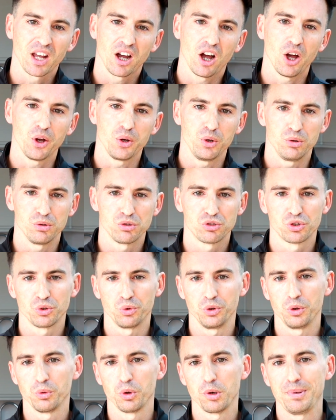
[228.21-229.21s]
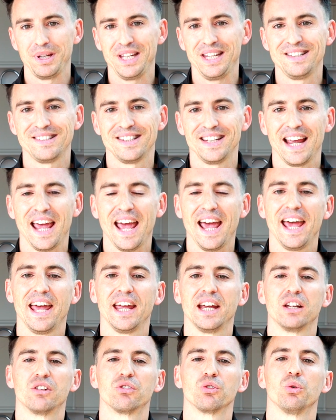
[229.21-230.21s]
oats, or you want to be eating
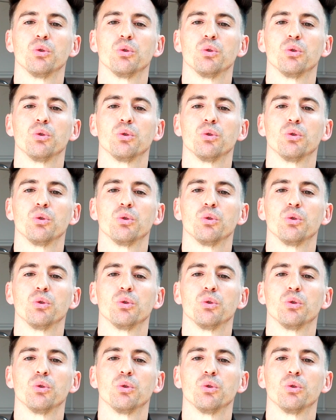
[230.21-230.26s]
eggs,